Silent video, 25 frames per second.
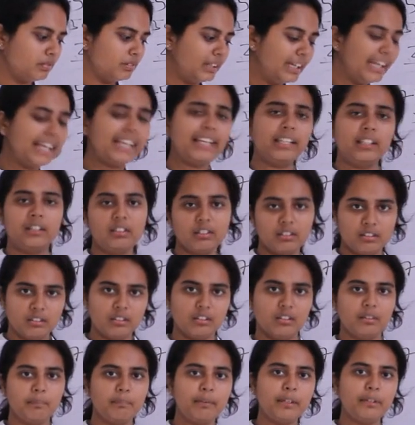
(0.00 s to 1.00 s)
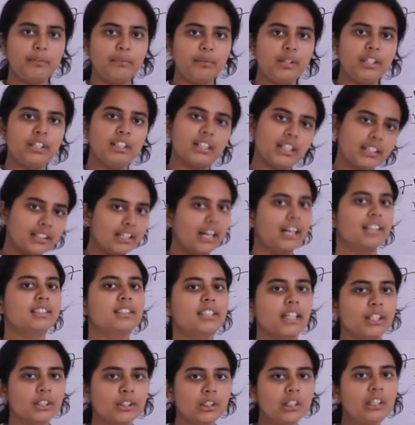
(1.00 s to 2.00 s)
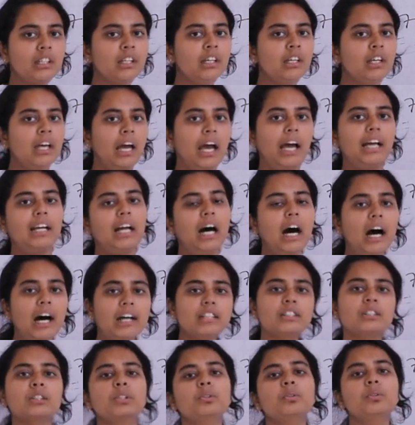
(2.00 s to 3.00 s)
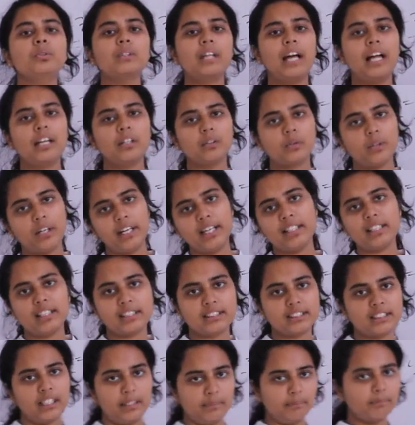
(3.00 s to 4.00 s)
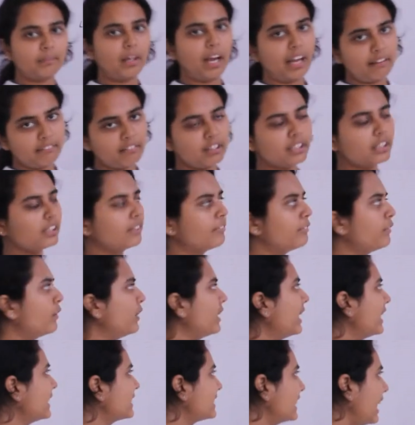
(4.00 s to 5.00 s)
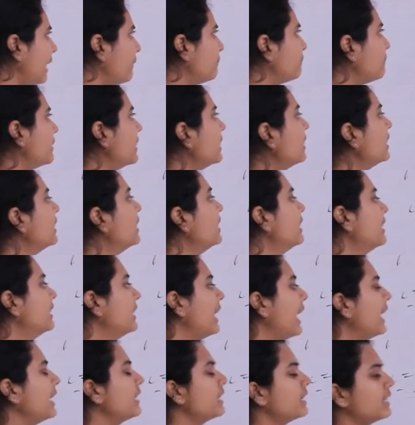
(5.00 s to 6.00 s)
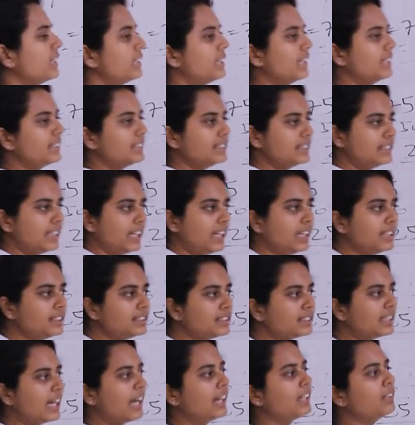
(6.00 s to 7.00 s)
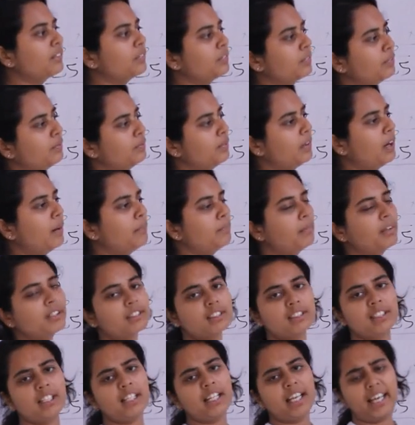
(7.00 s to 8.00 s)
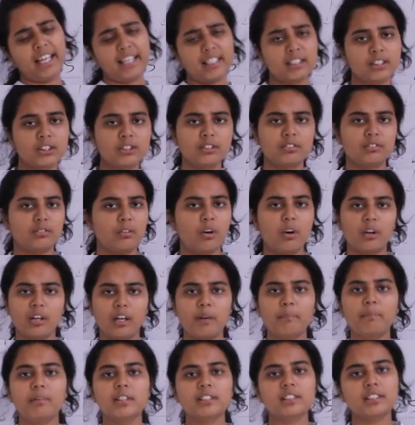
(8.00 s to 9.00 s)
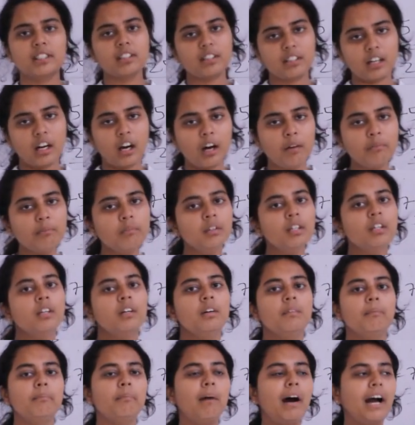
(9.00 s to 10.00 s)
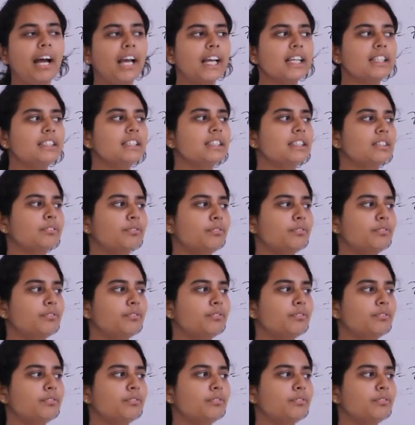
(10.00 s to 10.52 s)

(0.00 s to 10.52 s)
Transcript: link between the transaction and ask you to calculate the same. I will give you an example that they says that a person X or a person Ram buys